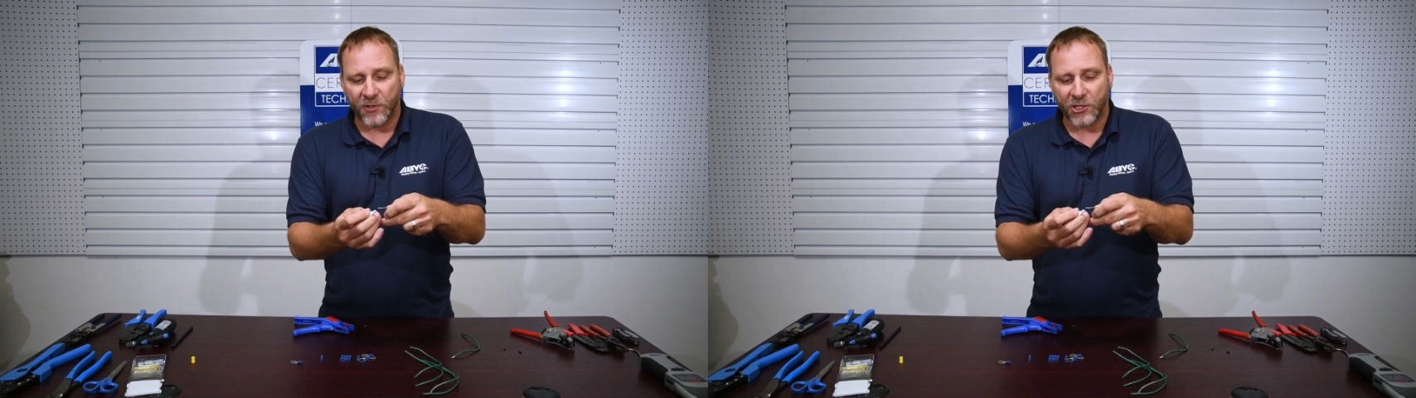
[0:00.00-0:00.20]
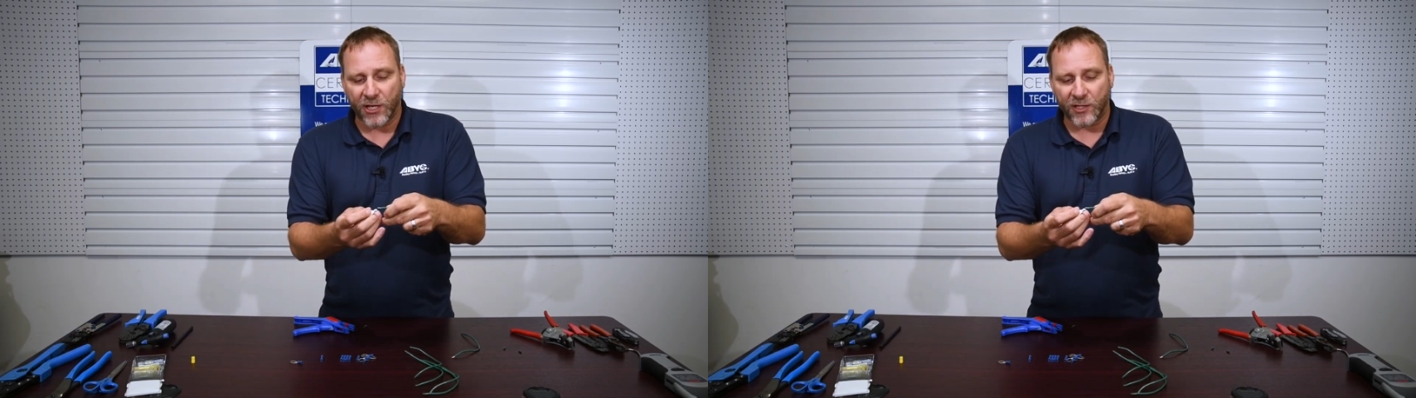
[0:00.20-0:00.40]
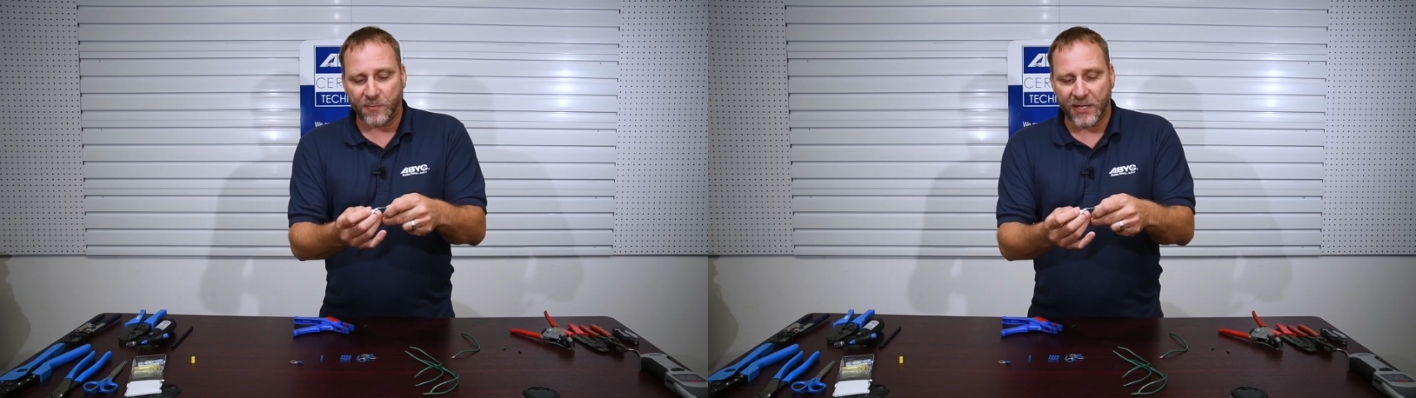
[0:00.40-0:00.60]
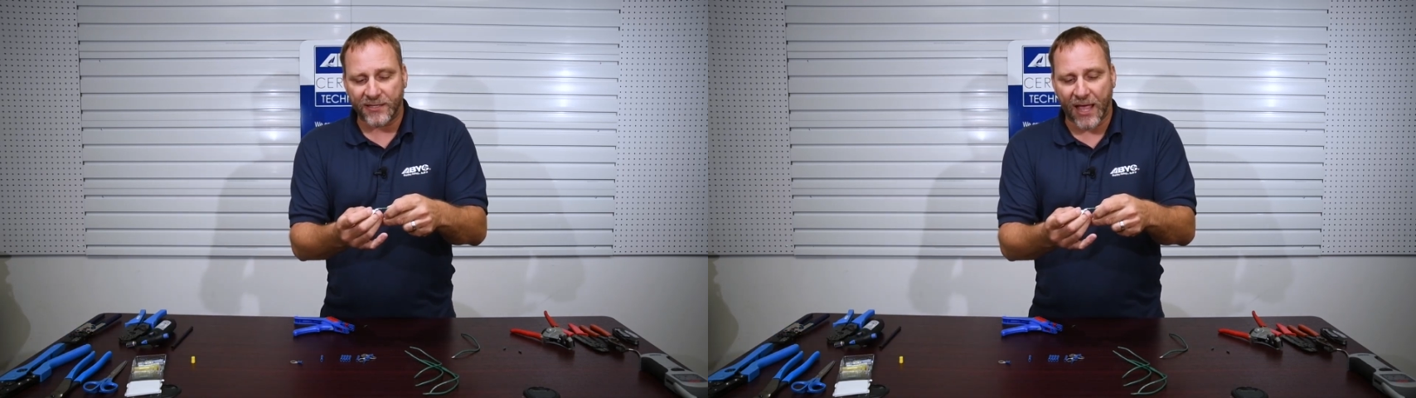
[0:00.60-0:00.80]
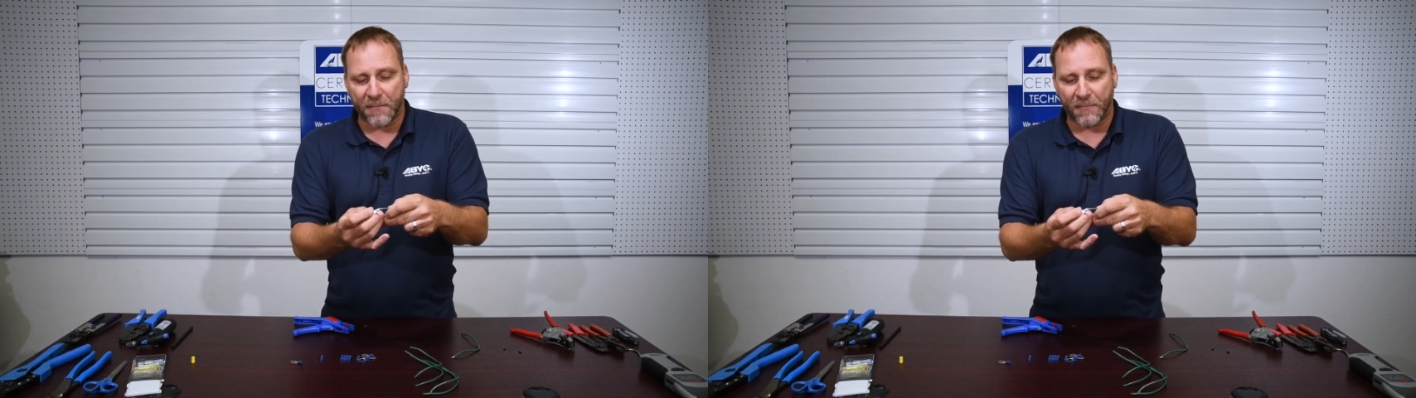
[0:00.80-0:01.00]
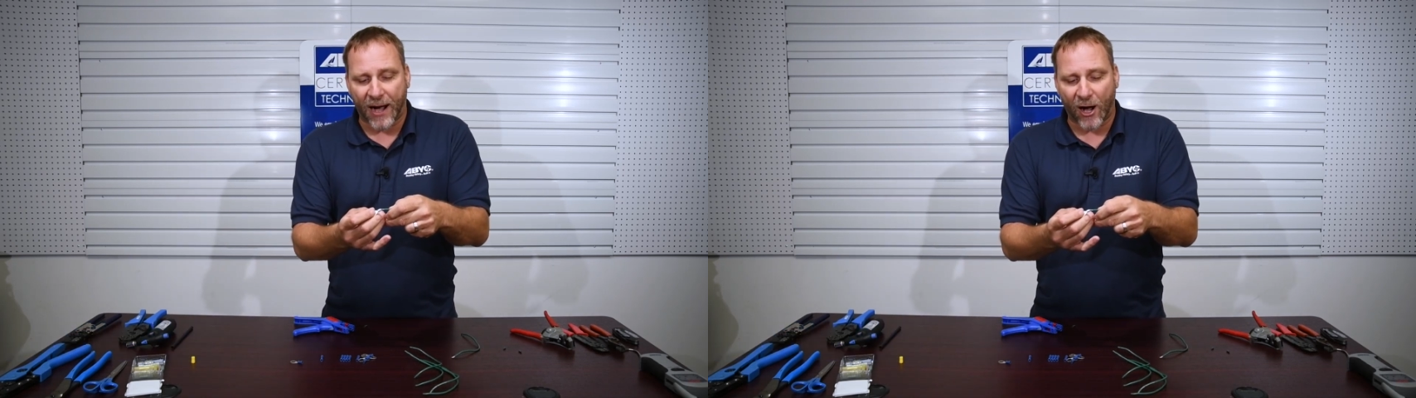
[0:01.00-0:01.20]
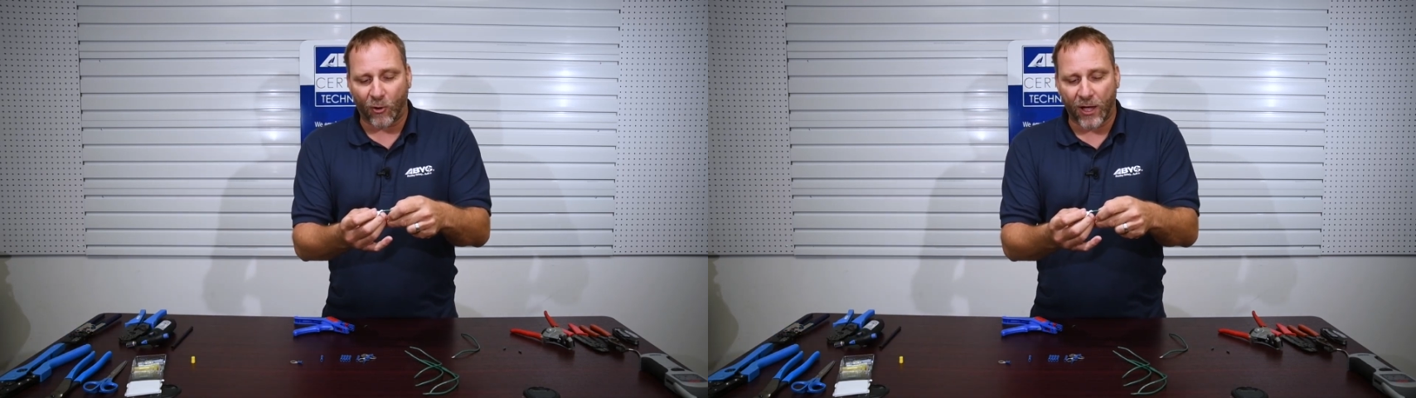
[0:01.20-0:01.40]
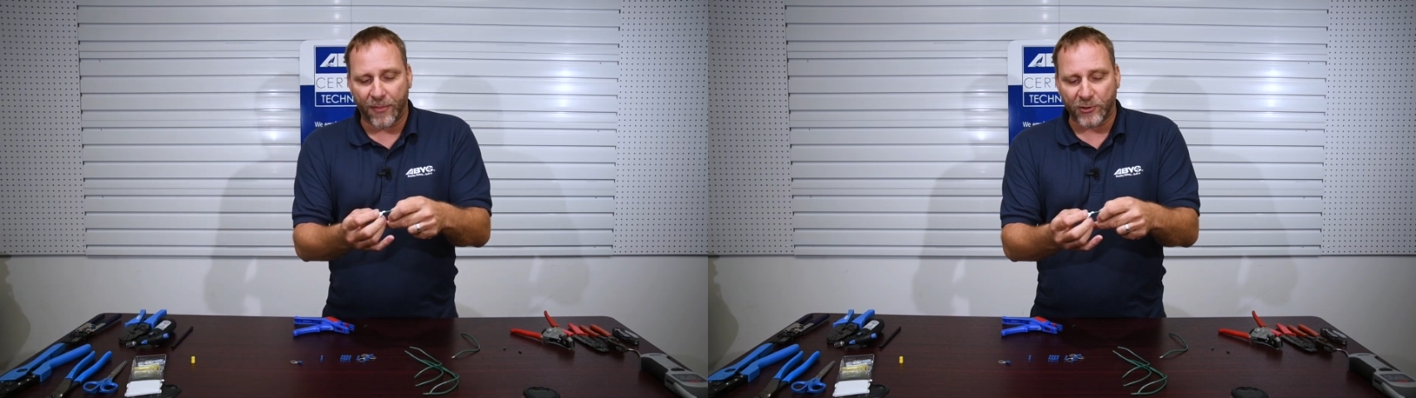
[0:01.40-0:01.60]
just meets that barrel
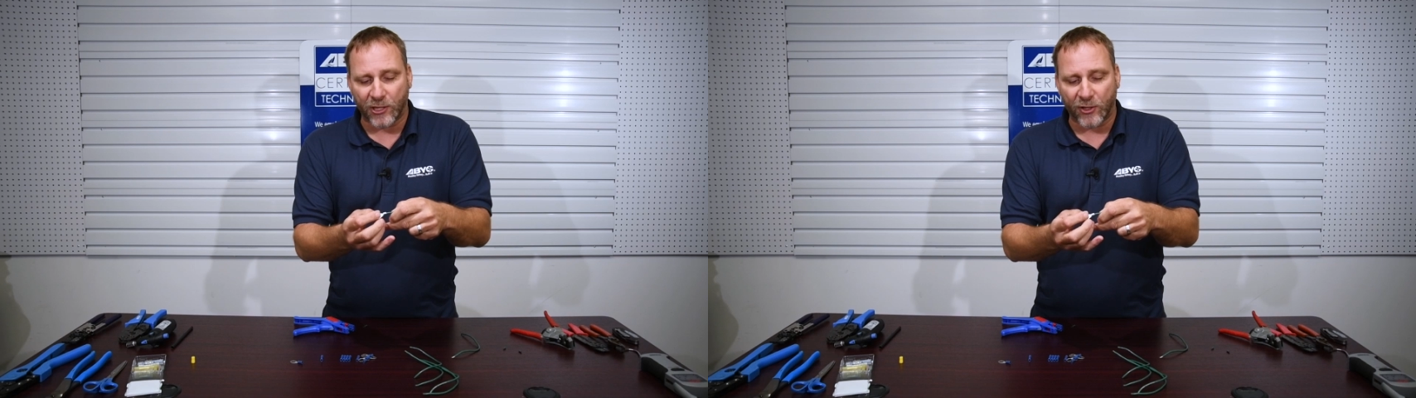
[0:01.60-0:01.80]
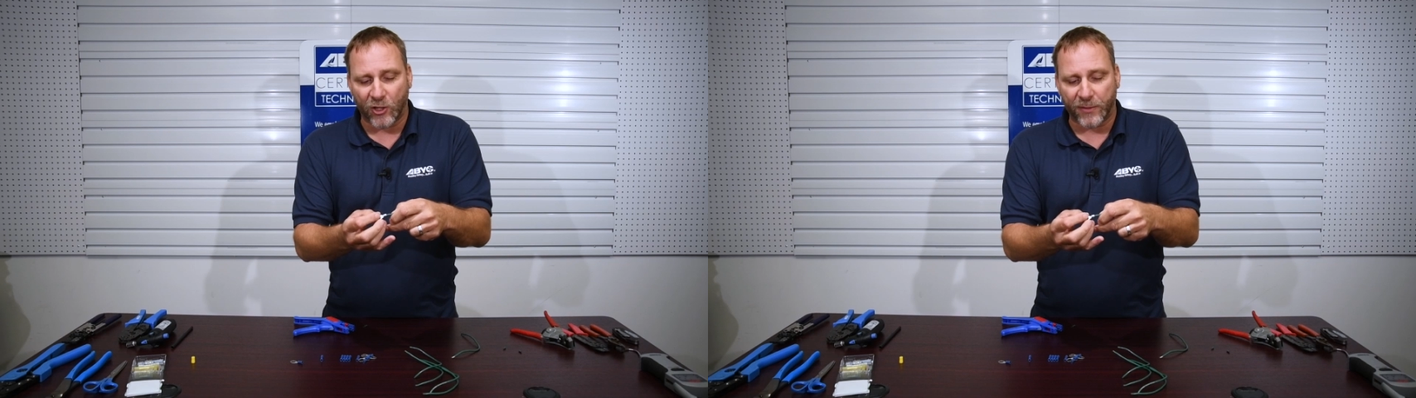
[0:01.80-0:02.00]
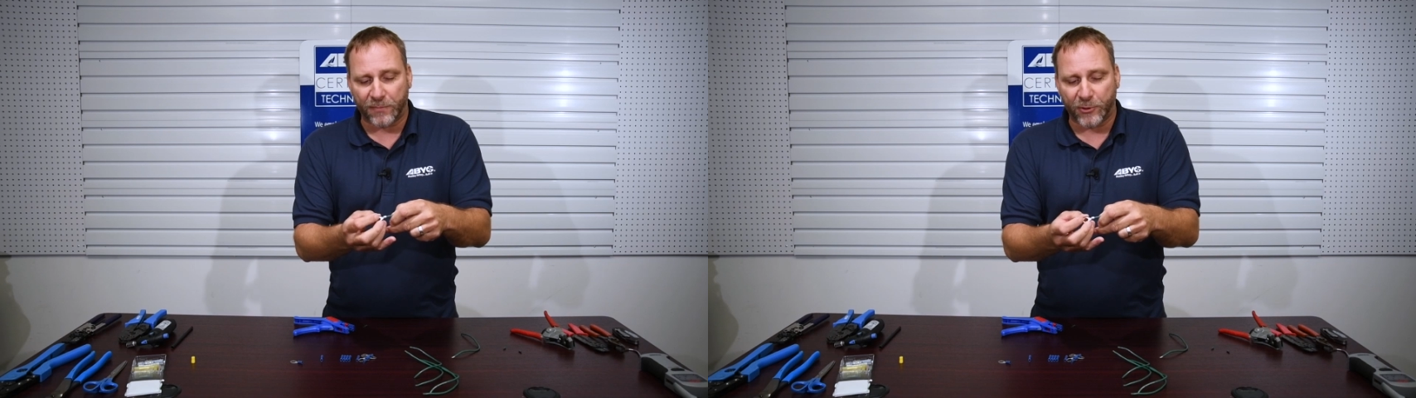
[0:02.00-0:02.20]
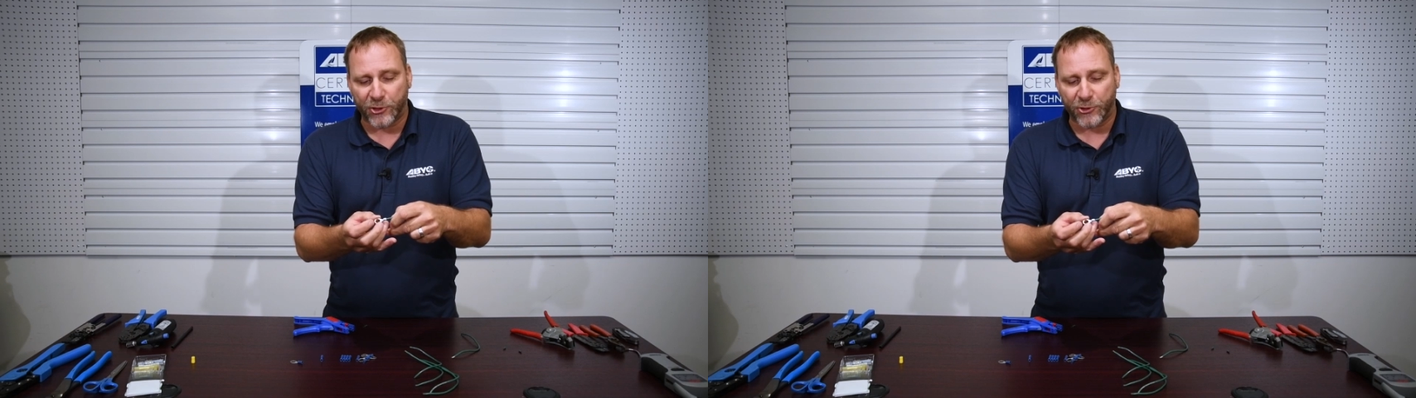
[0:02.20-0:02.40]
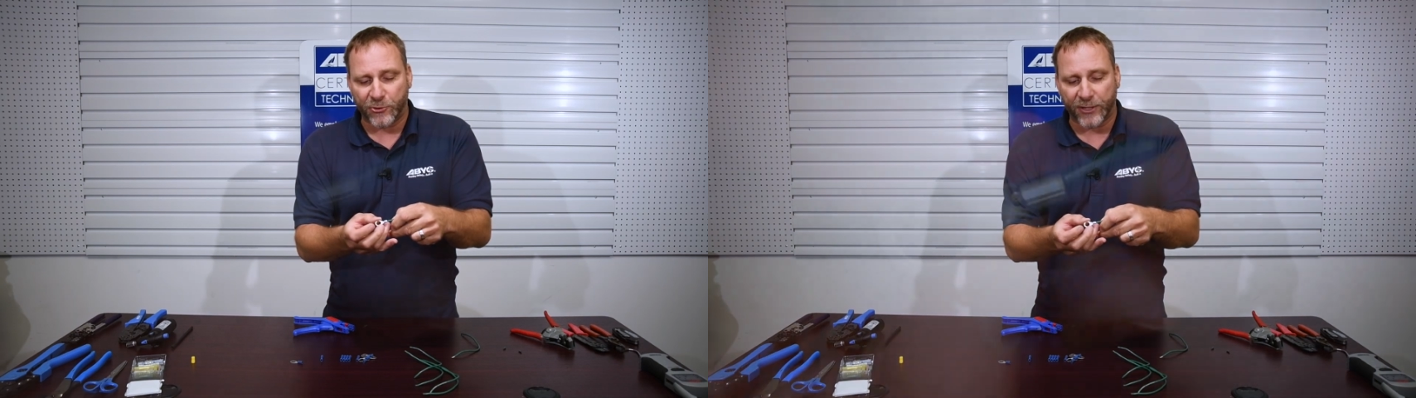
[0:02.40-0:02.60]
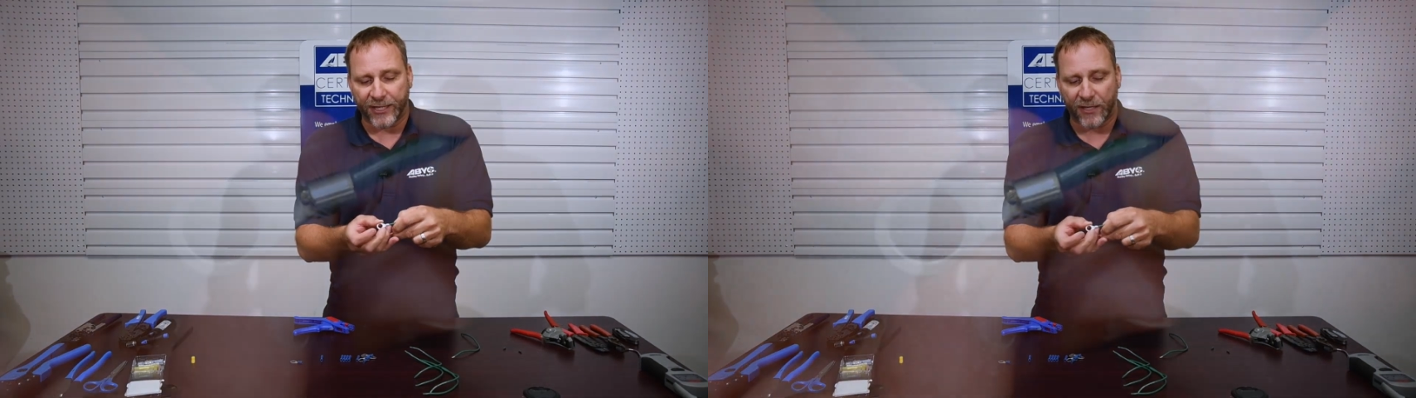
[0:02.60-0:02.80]
and there's a little bit protruding.